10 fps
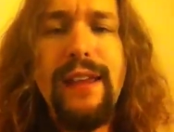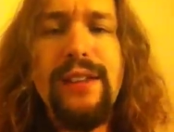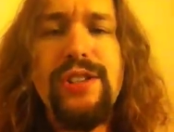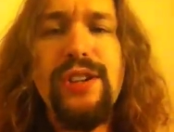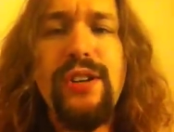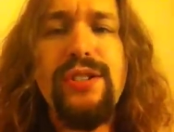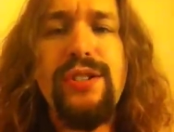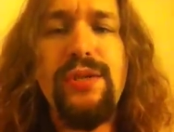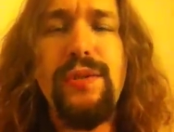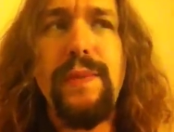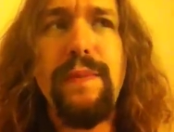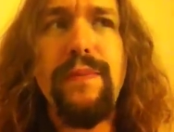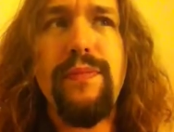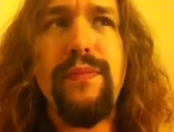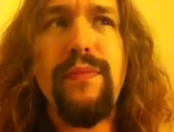you start to
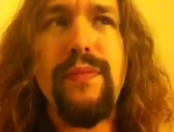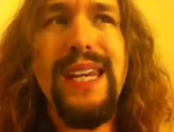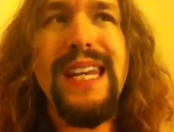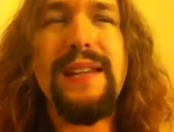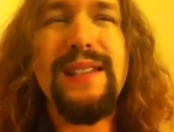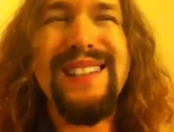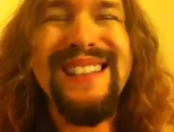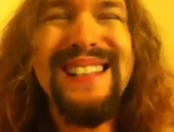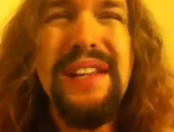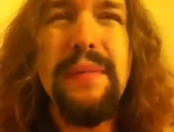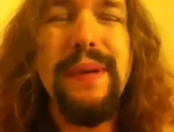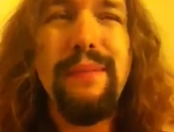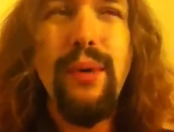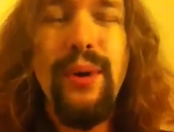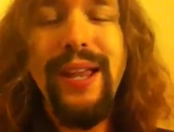need a little bit
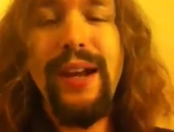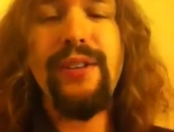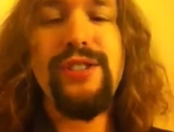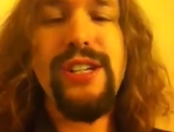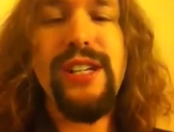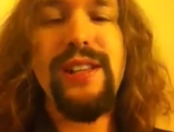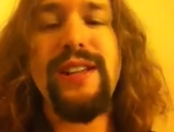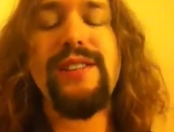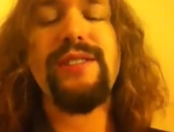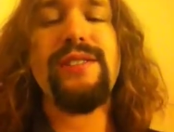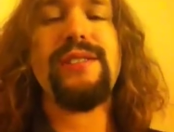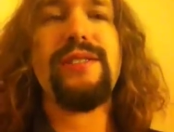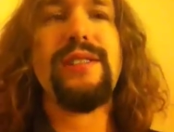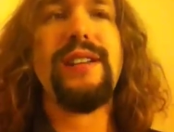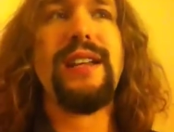more energy than
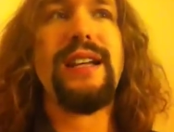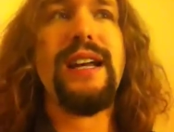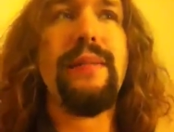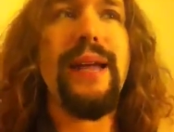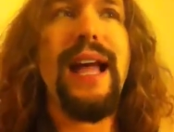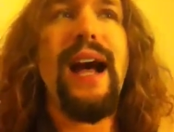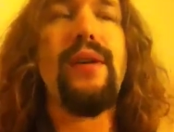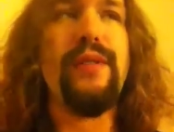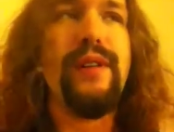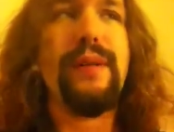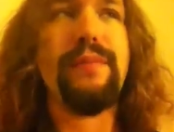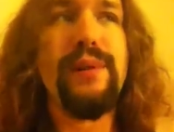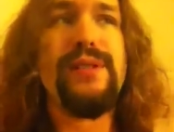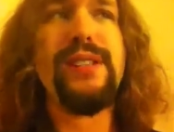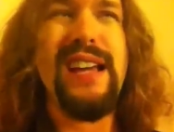is coming out of it
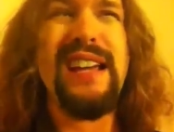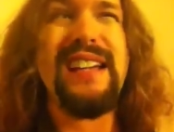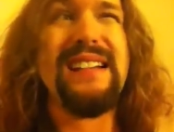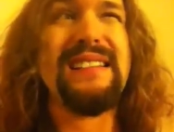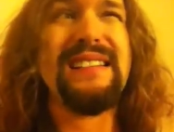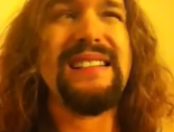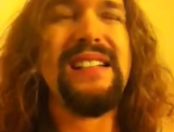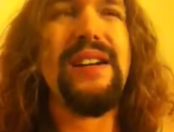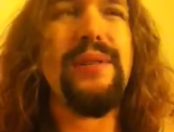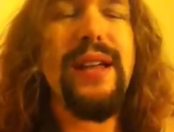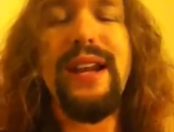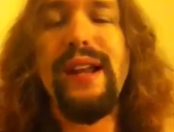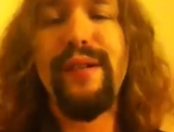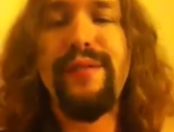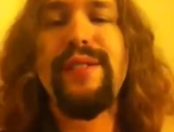per se. You don't get
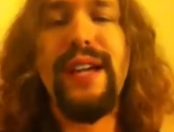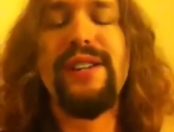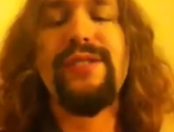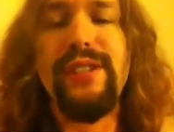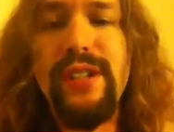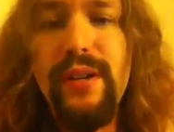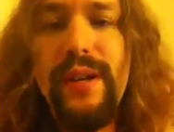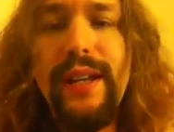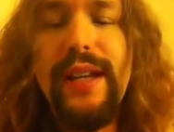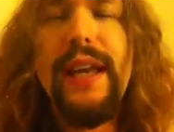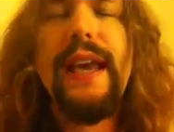enough to actually do it.